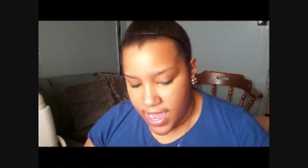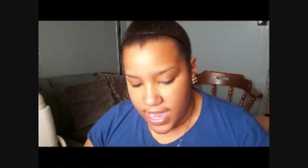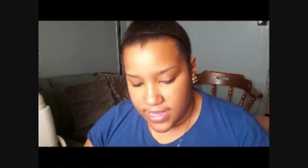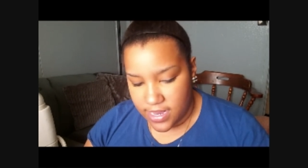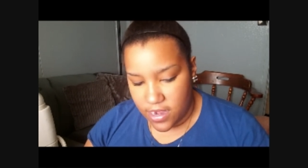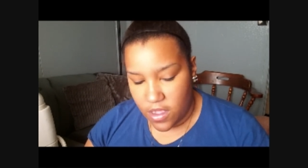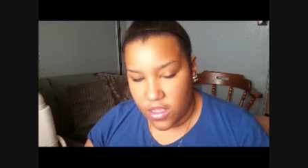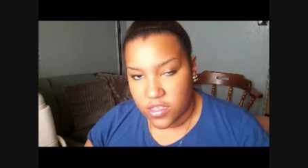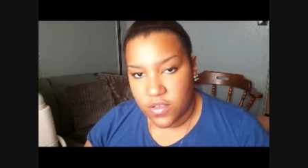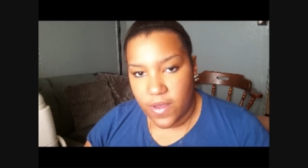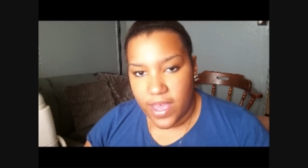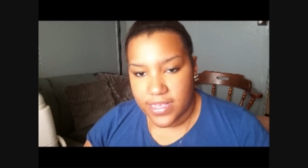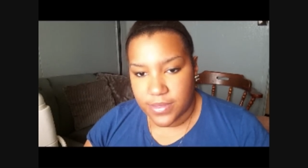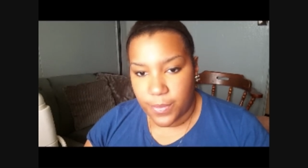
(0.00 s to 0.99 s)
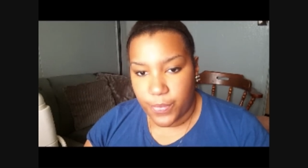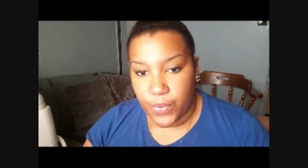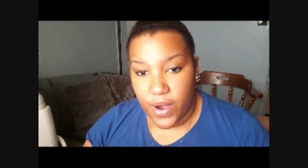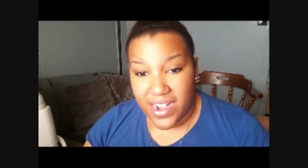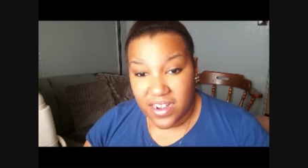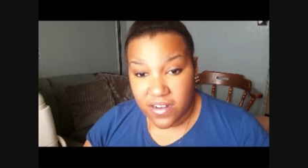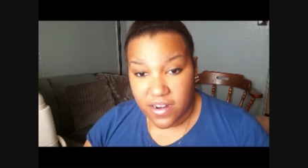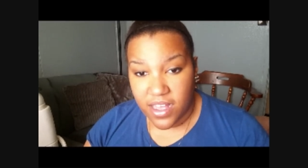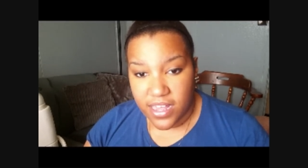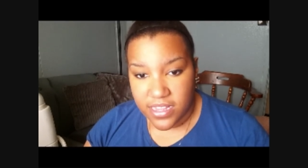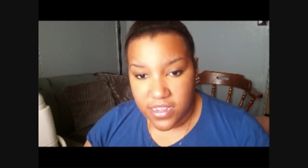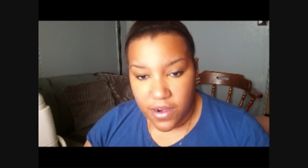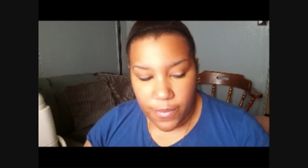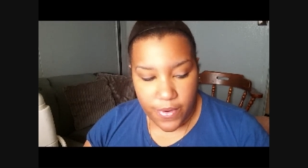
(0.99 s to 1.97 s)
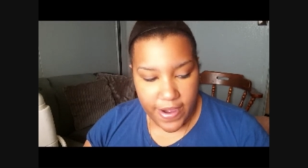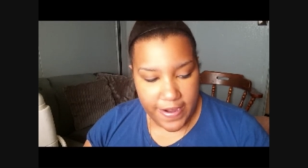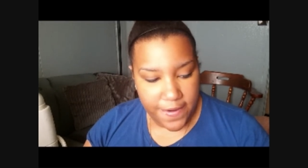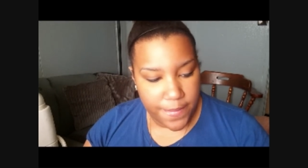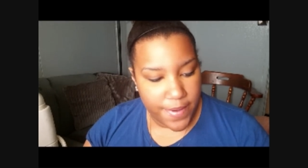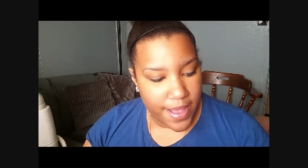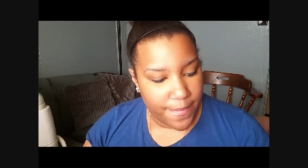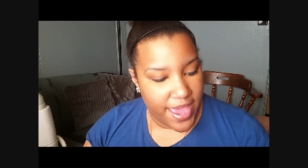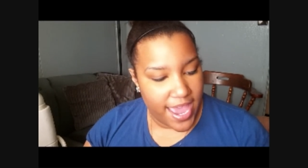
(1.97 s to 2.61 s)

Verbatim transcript: And then also as a brighter color, a brighter pop,